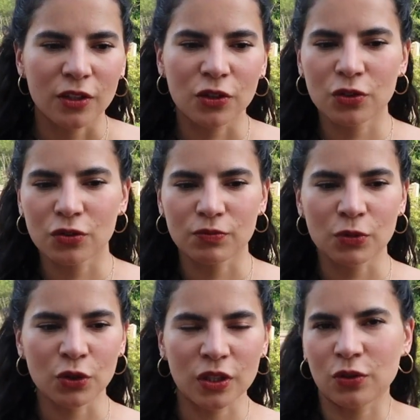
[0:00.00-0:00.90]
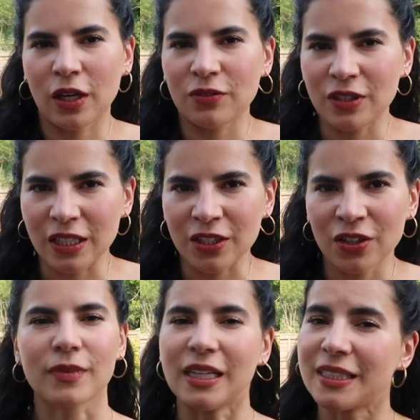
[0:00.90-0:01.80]
you you get to have
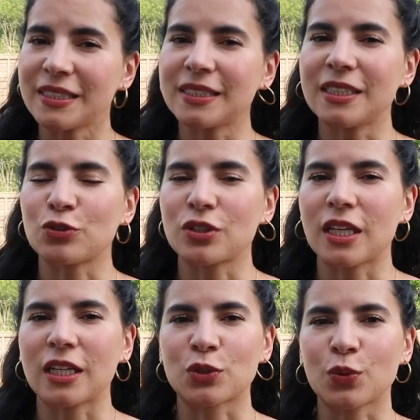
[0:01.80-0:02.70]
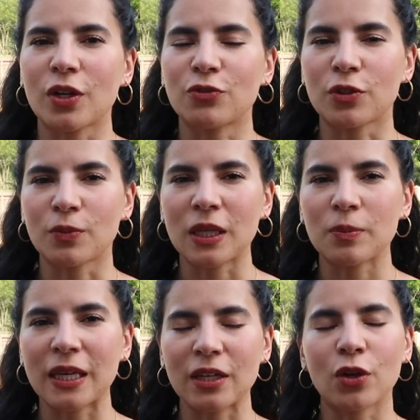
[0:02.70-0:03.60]
dinner. This is interesting as well for me
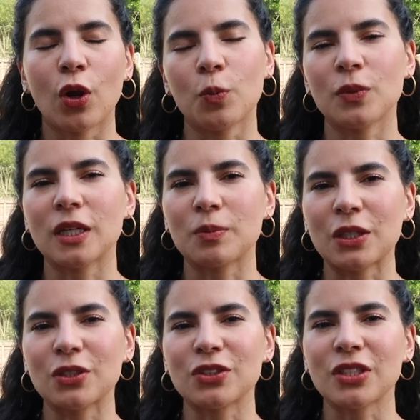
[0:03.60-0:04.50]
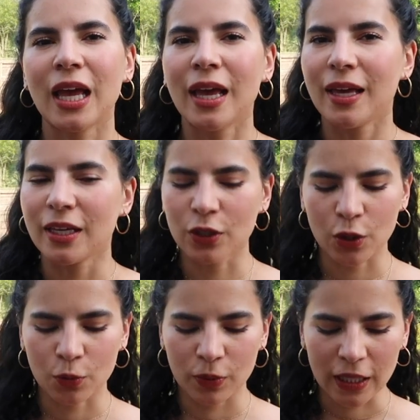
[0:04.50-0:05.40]
being Colombian because in
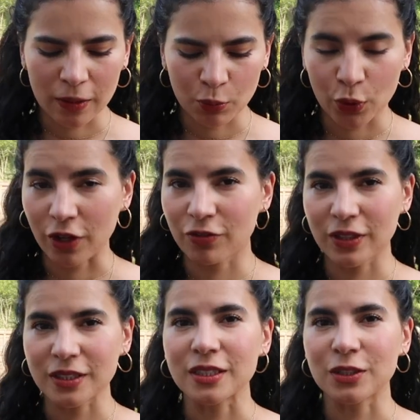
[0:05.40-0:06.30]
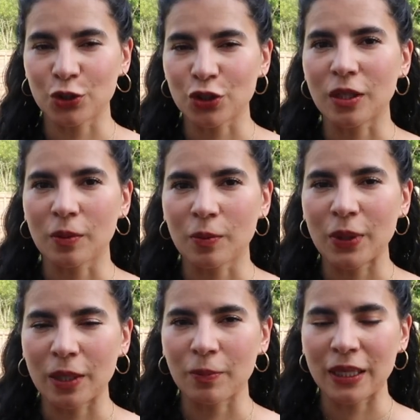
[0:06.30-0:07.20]
Colombia breakfast is usually a
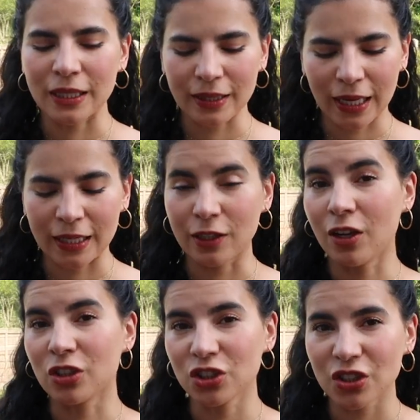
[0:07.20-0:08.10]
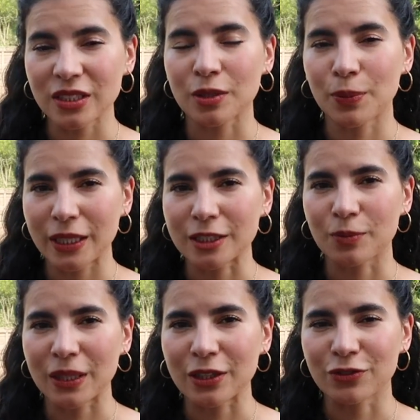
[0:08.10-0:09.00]
big meal and lunch is the biggest
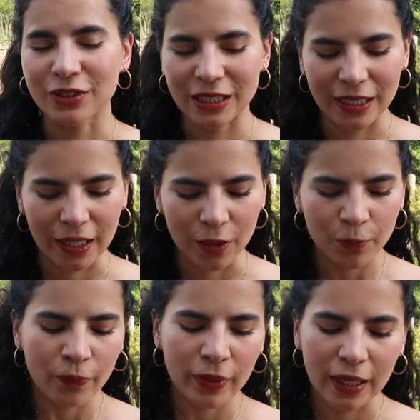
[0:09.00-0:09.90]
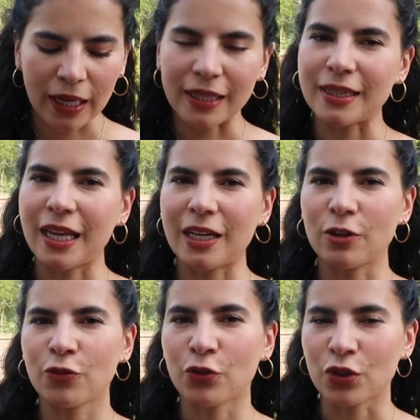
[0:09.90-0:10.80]
meal of the day and
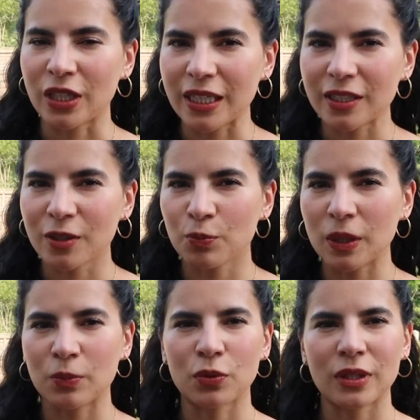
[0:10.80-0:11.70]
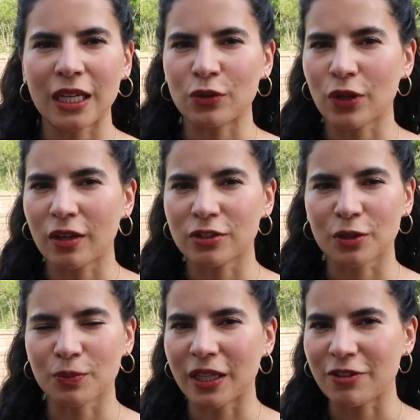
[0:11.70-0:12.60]
then for dinner people like to have
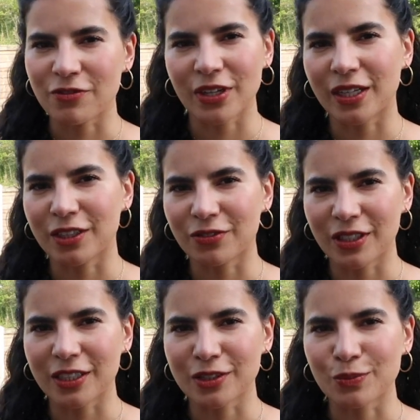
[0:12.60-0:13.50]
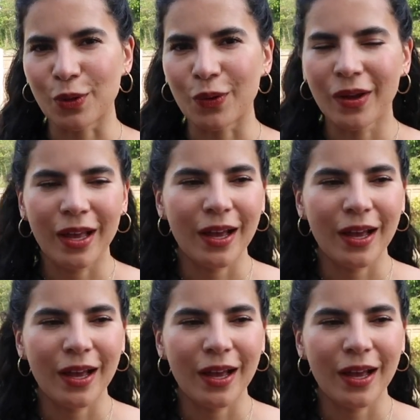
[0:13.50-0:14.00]
something very very small